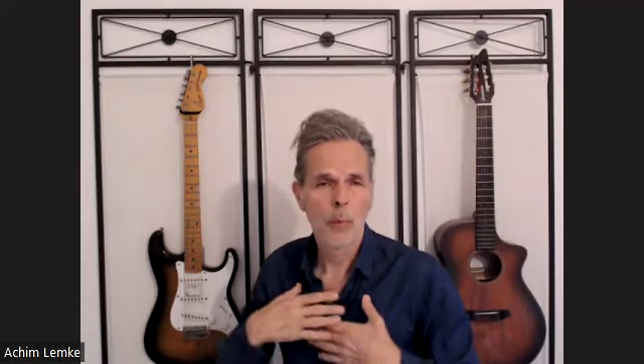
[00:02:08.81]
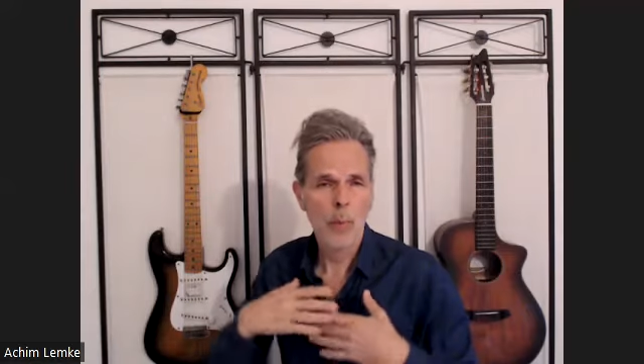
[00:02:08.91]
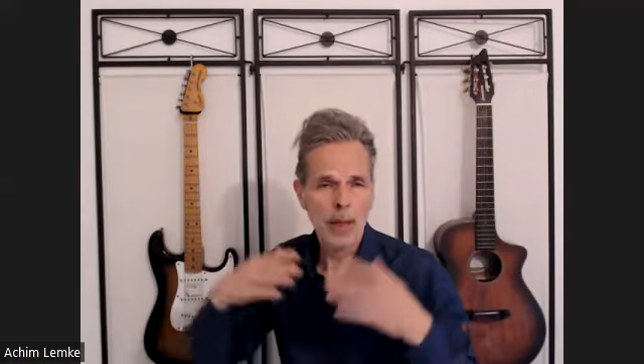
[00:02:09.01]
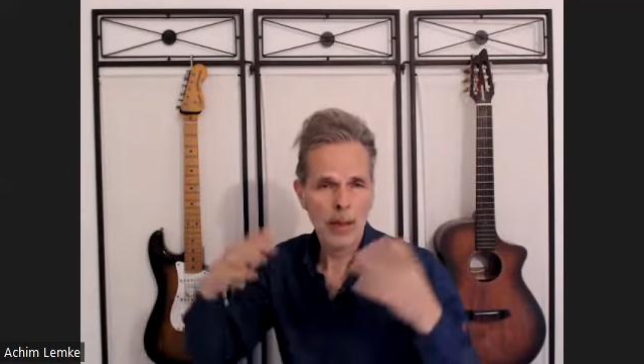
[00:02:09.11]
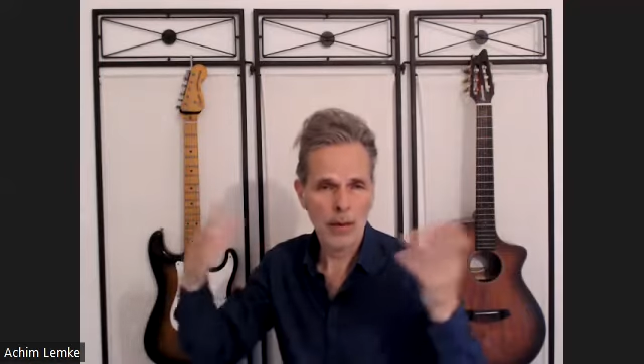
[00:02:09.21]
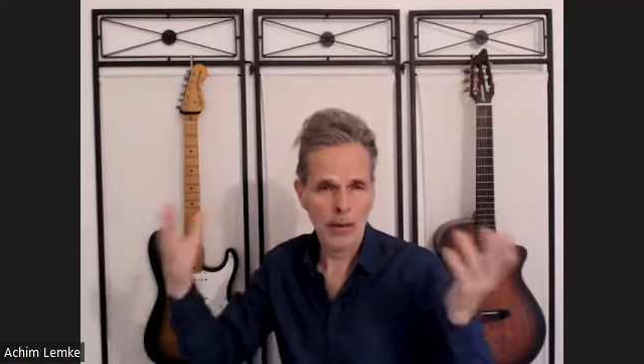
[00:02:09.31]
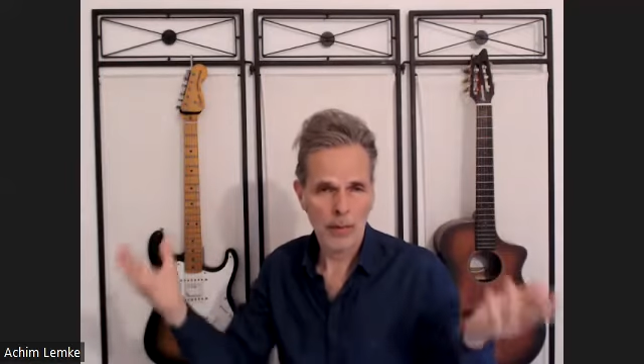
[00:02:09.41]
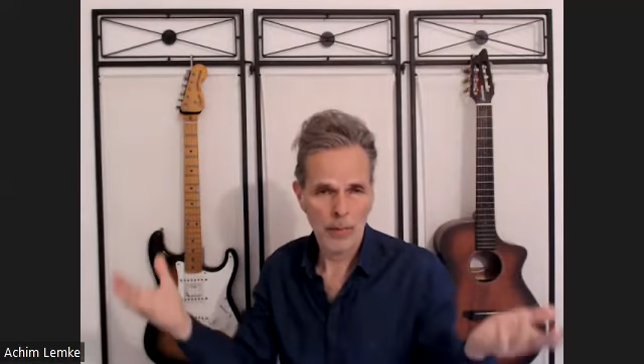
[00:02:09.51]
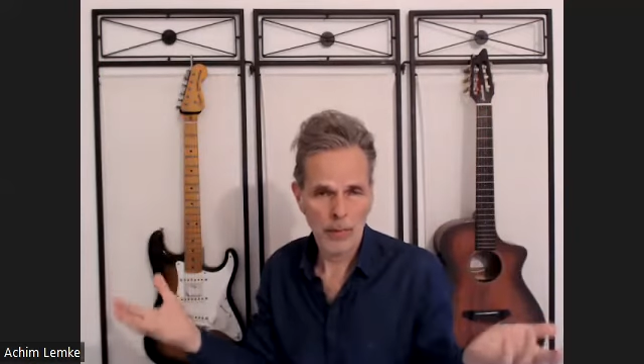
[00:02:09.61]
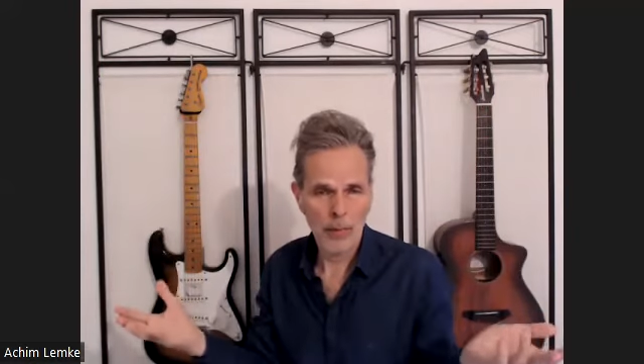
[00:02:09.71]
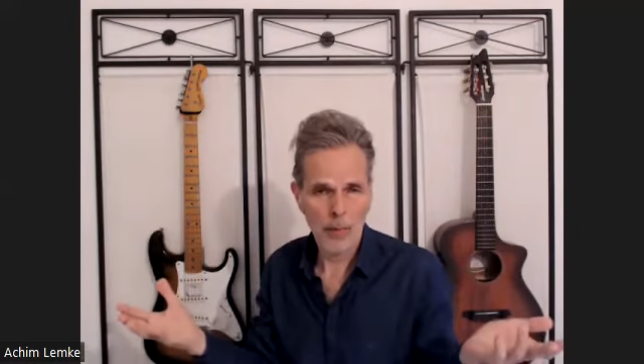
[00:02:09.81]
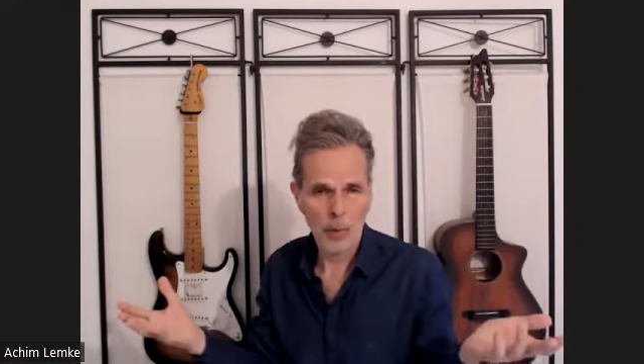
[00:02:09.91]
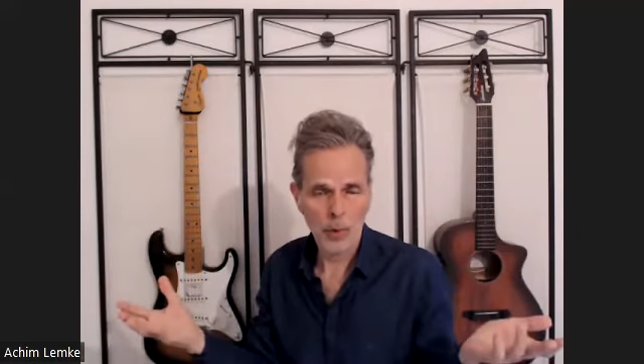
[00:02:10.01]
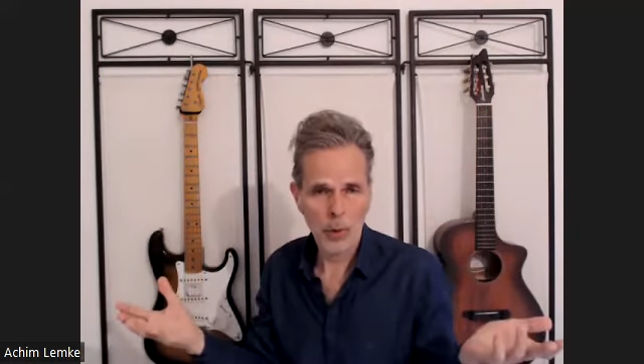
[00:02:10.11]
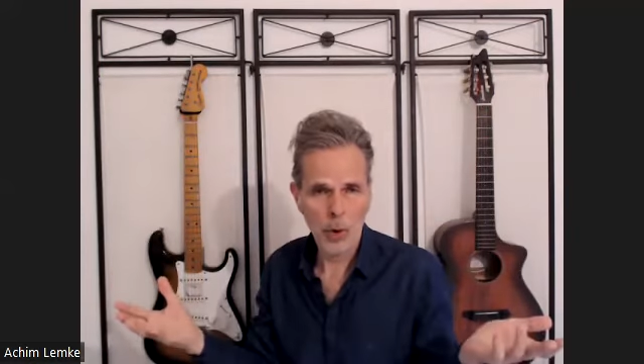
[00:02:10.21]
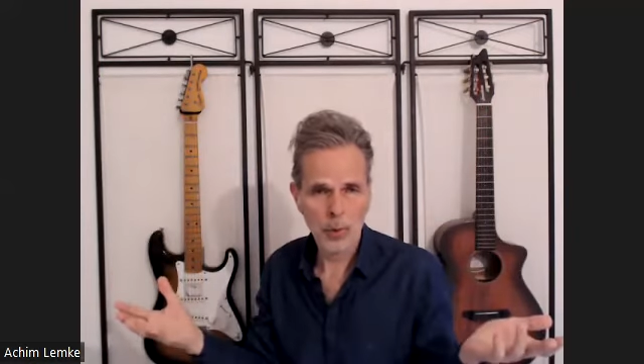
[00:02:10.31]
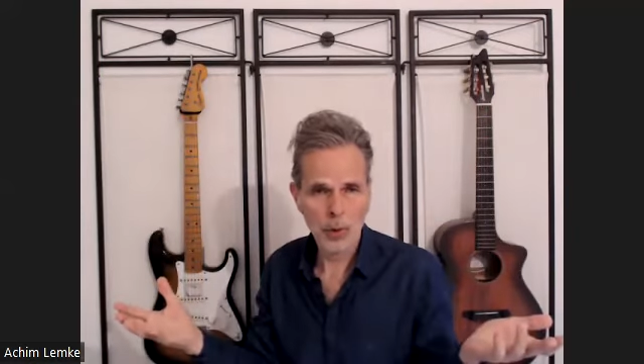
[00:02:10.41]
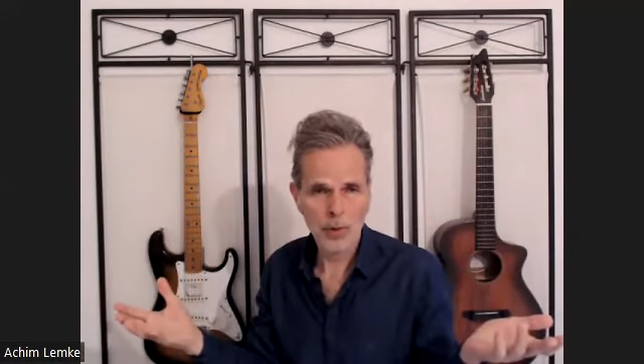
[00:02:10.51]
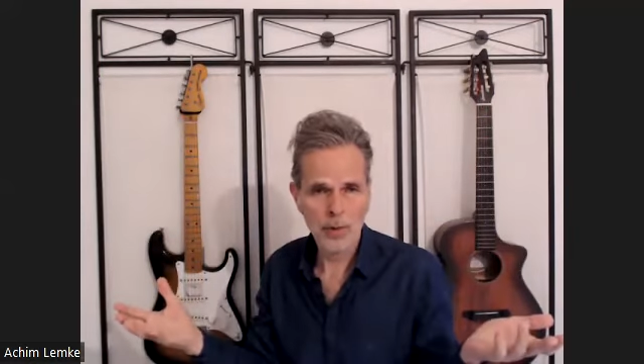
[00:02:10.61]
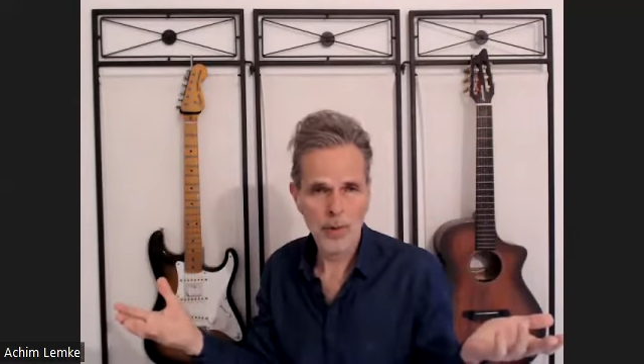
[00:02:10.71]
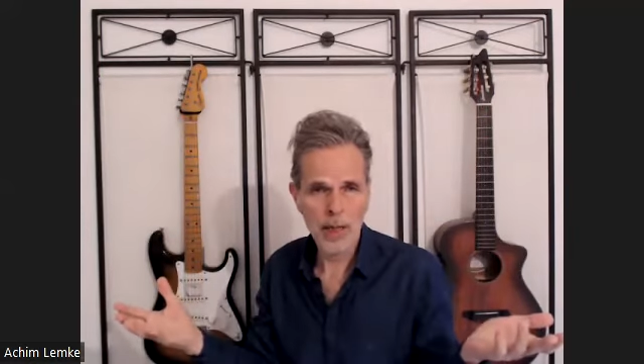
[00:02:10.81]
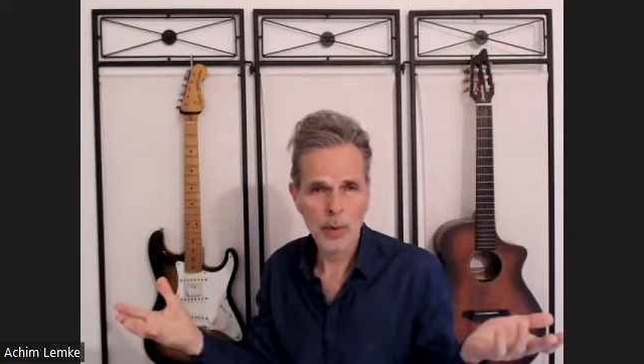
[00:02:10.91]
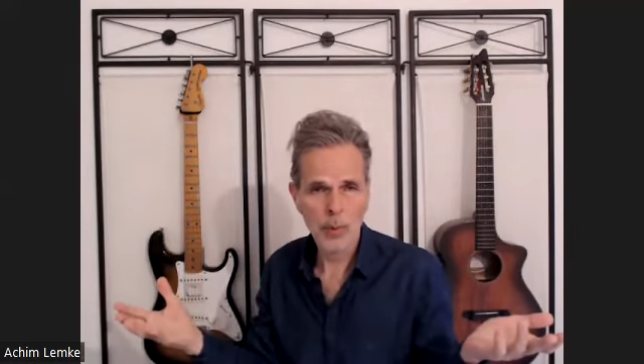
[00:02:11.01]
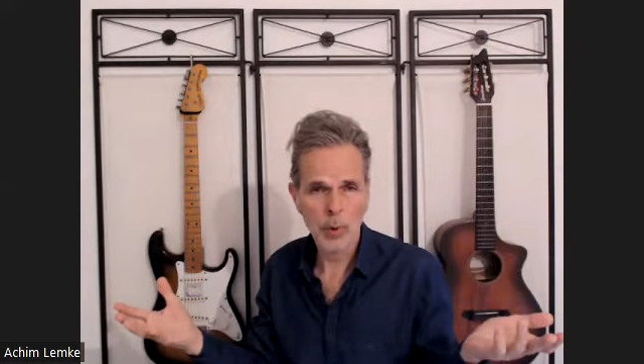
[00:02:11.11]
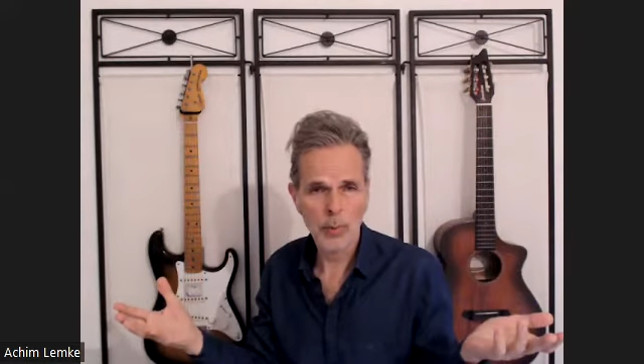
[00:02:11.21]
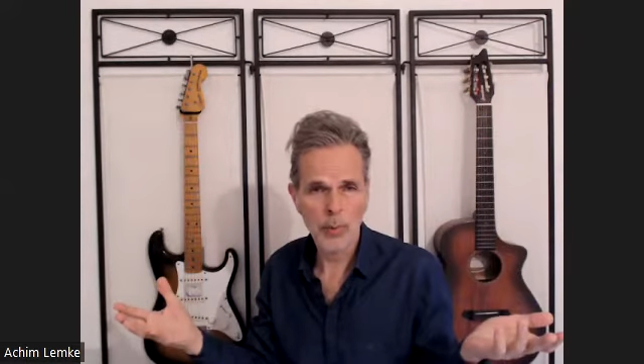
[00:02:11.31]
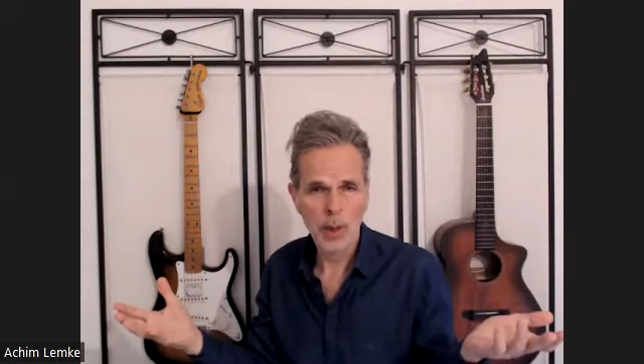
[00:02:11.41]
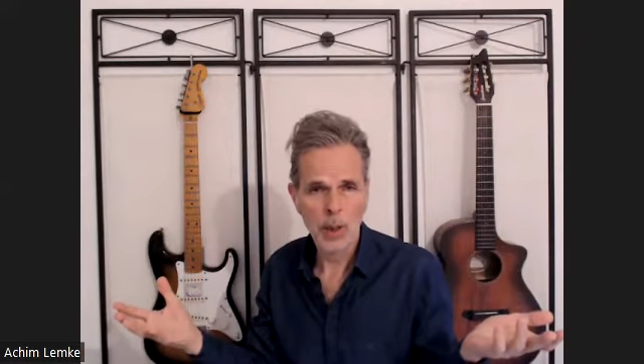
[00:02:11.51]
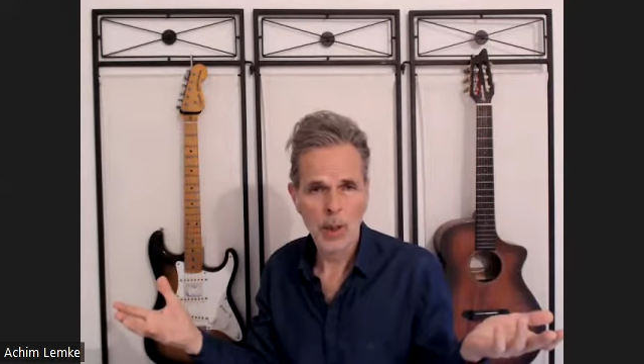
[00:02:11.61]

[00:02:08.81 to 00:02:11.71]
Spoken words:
make all the options available.